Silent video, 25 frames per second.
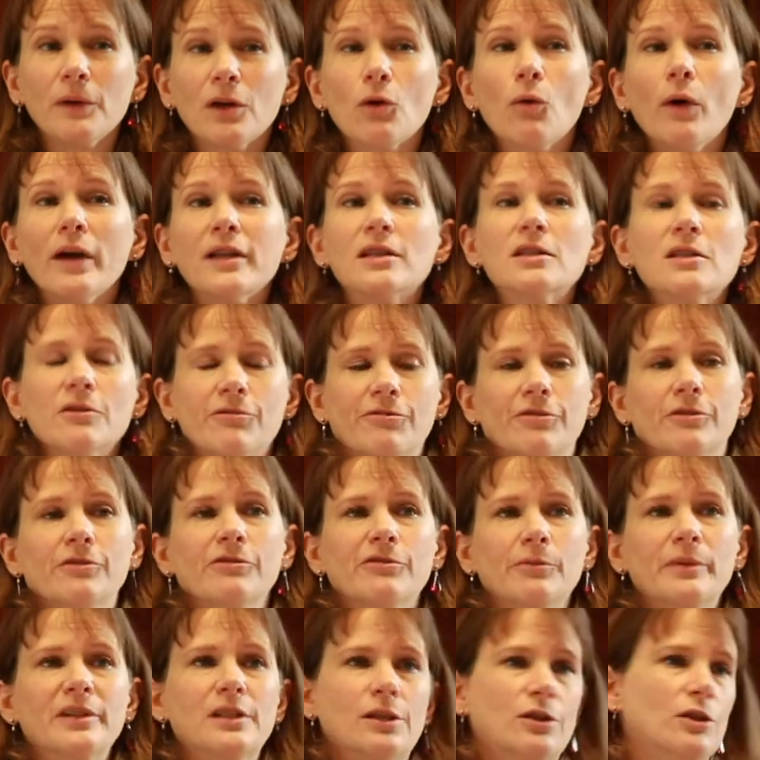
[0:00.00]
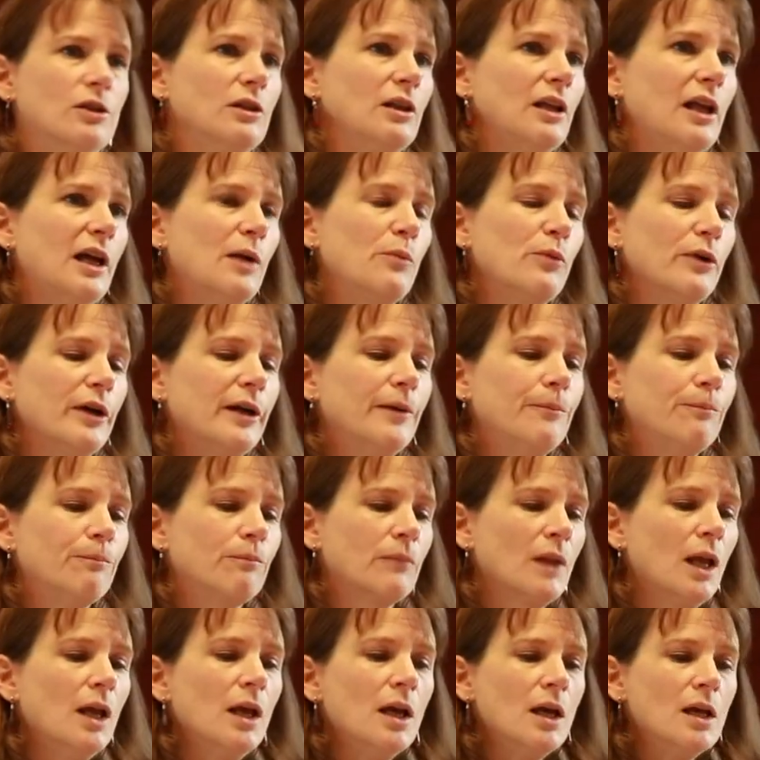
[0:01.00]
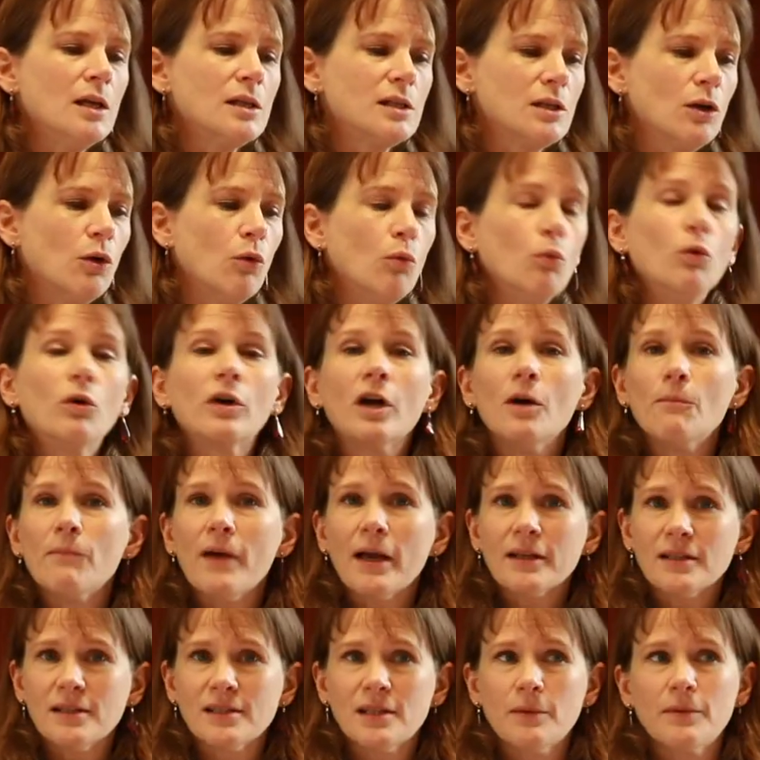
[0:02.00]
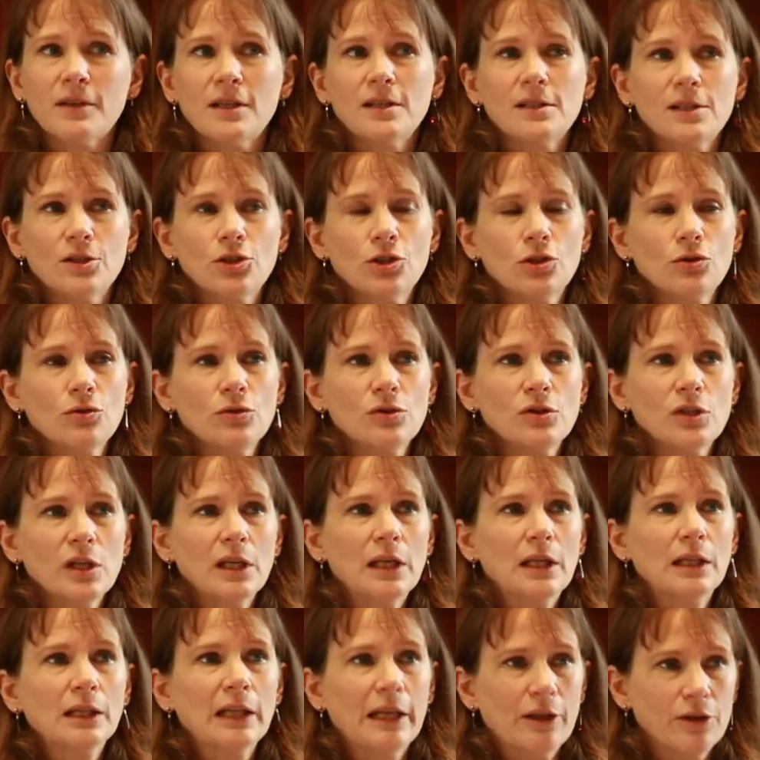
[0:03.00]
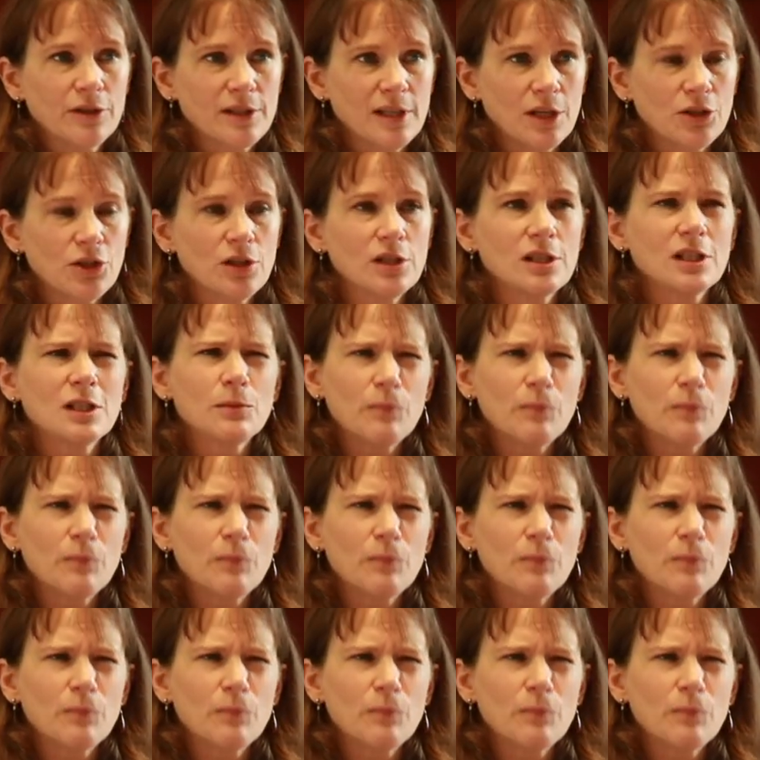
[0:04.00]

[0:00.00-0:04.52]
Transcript: be quite different from a digital library. So we'll come back to some of these issues in later sessions,